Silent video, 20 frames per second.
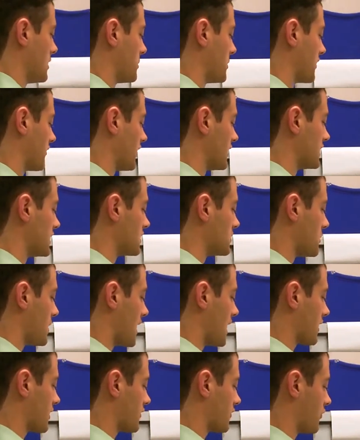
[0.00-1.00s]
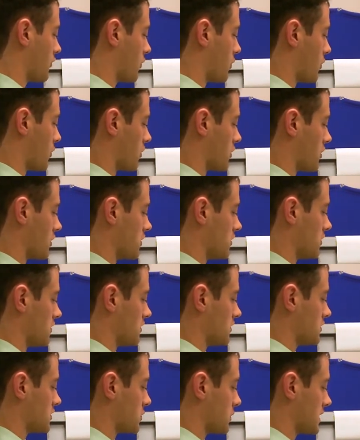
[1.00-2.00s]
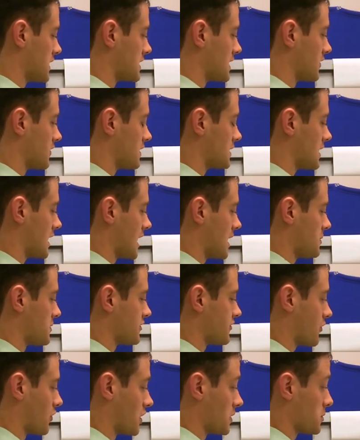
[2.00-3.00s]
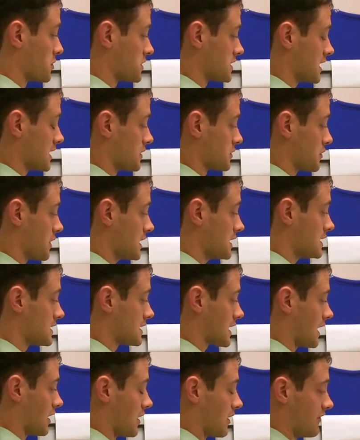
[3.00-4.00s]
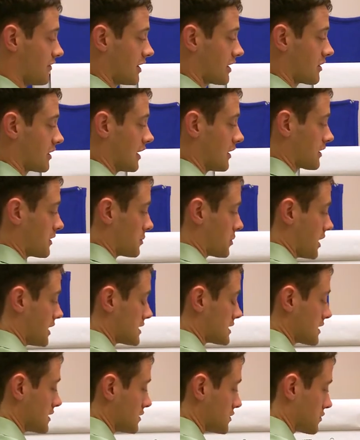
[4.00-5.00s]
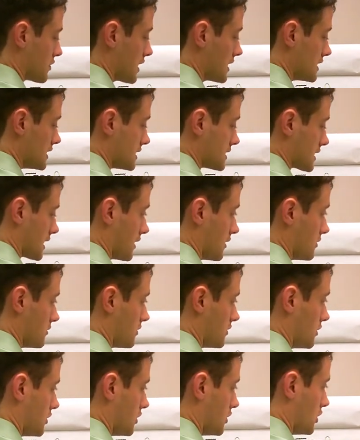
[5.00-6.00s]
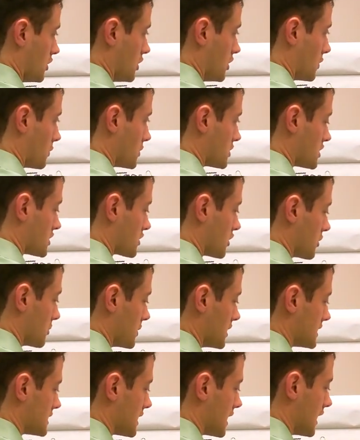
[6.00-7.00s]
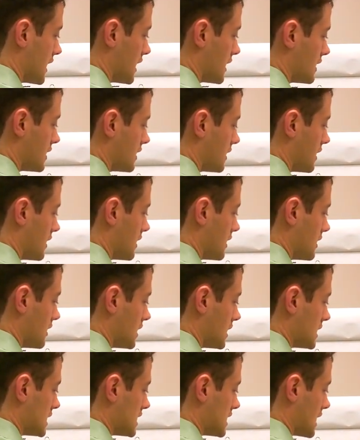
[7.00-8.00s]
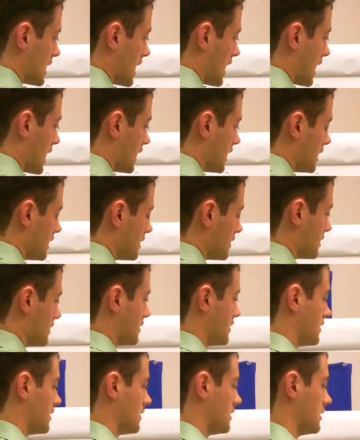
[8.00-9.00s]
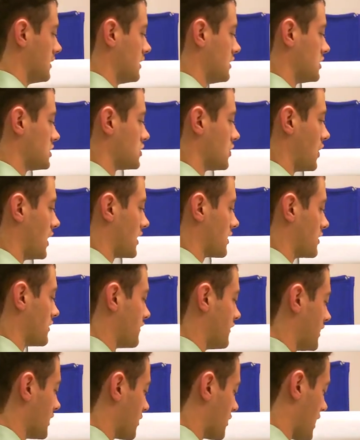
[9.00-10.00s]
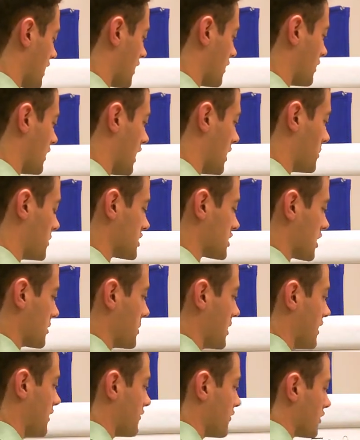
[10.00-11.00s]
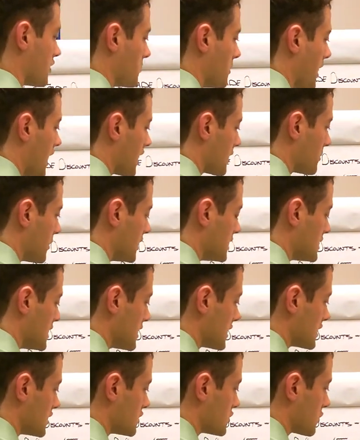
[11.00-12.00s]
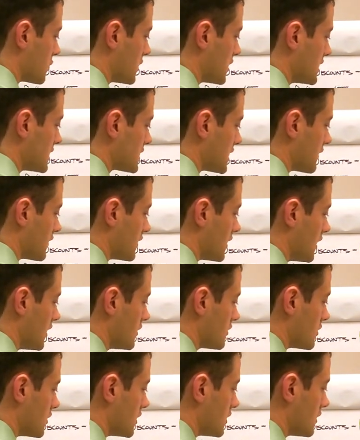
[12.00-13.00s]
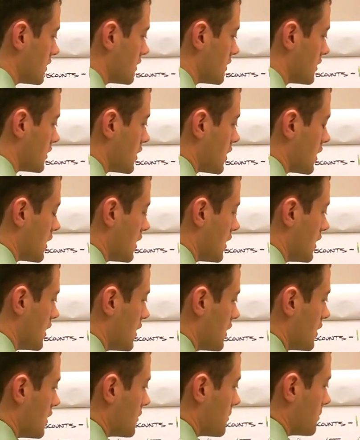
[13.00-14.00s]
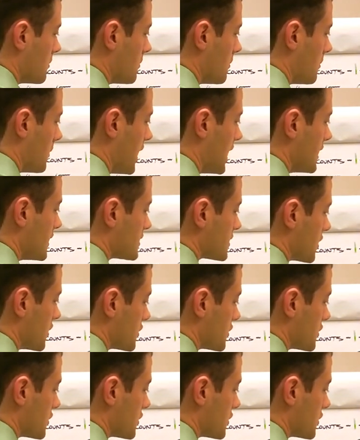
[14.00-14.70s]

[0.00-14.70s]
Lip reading: But if I did the math for 27 times 40% trade discount, I'm figuring out the price of the trade discount, which is going to be $10.80. So I could figure out how much I paid for the Mac by taking 2,700 minus